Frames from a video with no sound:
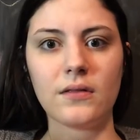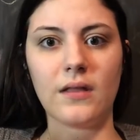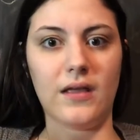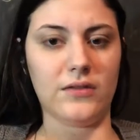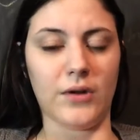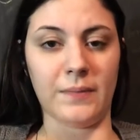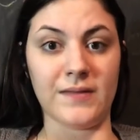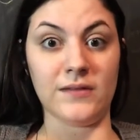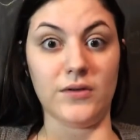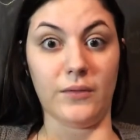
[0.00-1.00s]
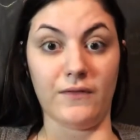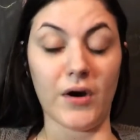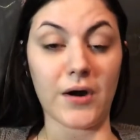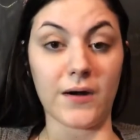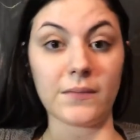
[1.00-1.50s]
it turns into a
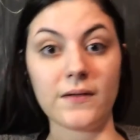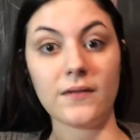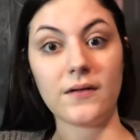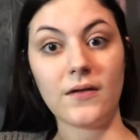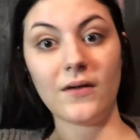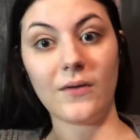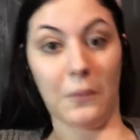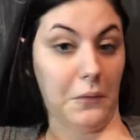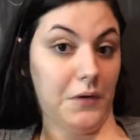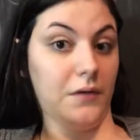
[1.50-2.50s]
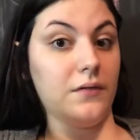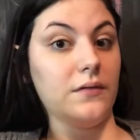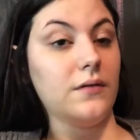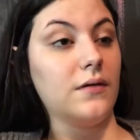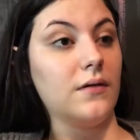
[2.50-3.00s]
verb or
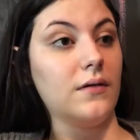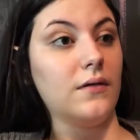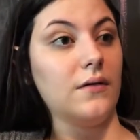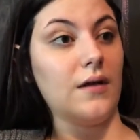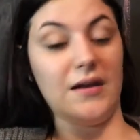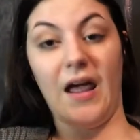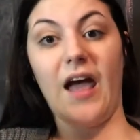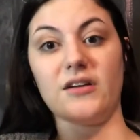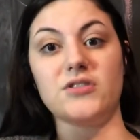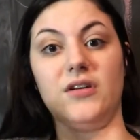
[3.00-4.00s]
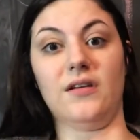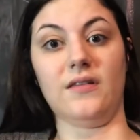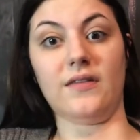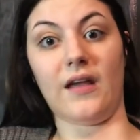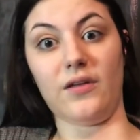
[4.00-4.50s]
an action,
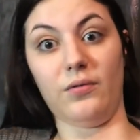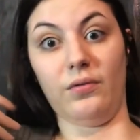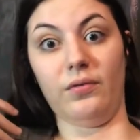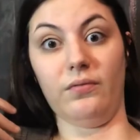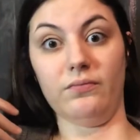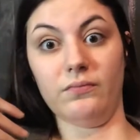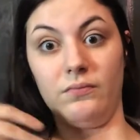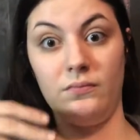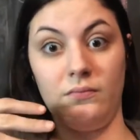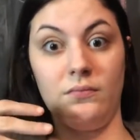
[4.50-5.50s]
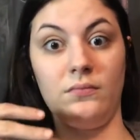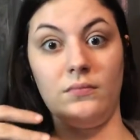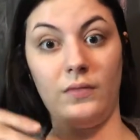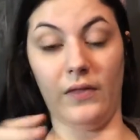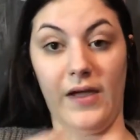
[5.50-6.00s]
is that you
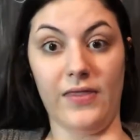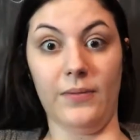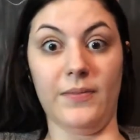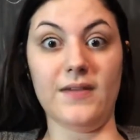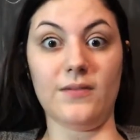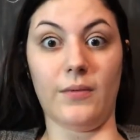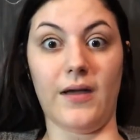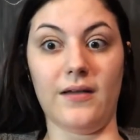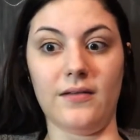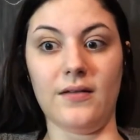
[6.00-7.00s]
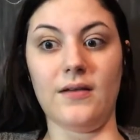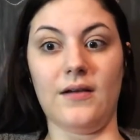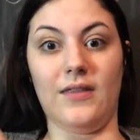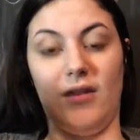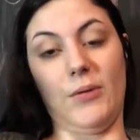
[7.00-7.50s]
led them this way.
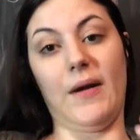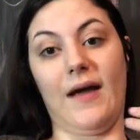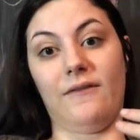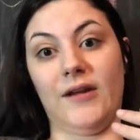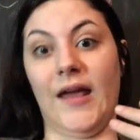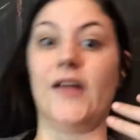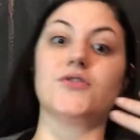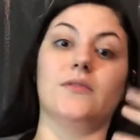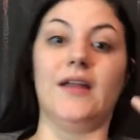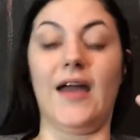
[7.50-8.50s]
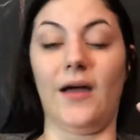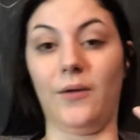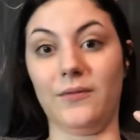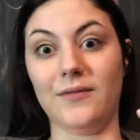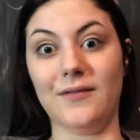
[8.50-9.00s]
And then you have an actual
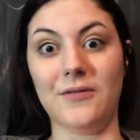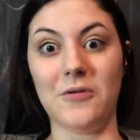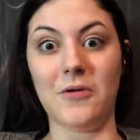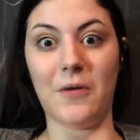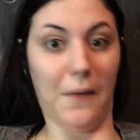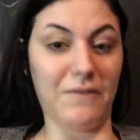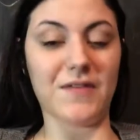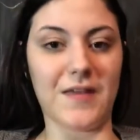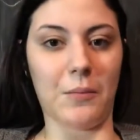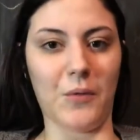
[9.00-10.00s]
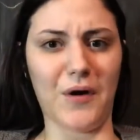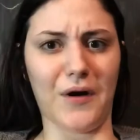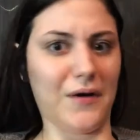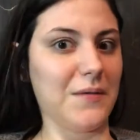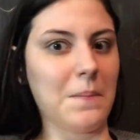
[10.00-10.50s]
noun of the same
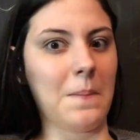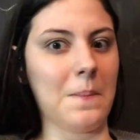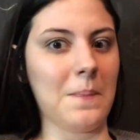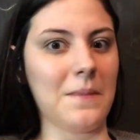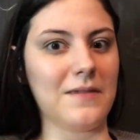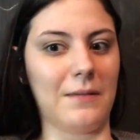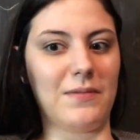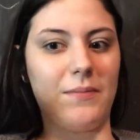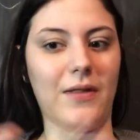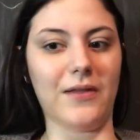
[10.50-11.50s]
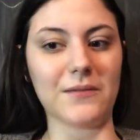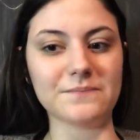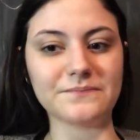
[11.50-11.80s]
word, same spelling.